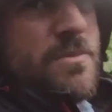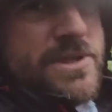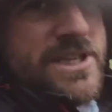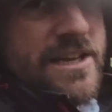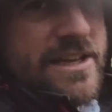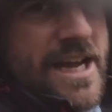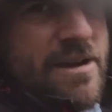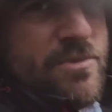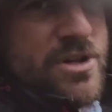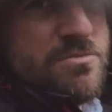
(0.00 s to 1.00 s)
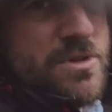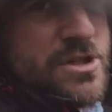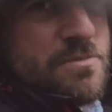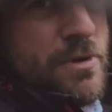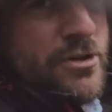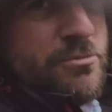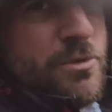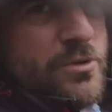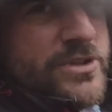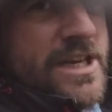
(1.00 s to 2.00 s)
can protect the camera as much as
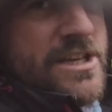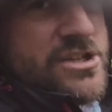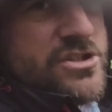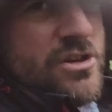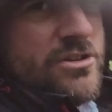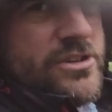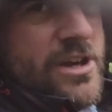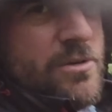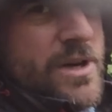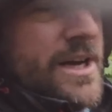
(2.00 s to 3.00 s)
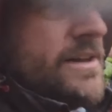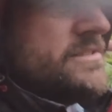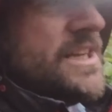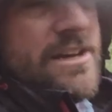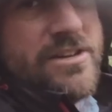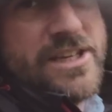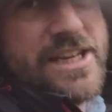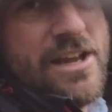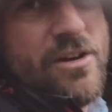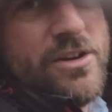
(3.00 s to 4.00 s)
possible to get this shot. So yeah,
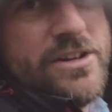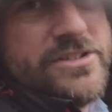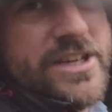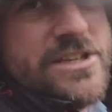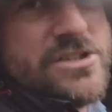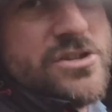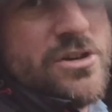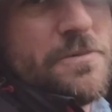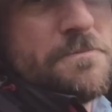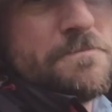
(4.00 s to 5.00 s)
just get on and take this shot.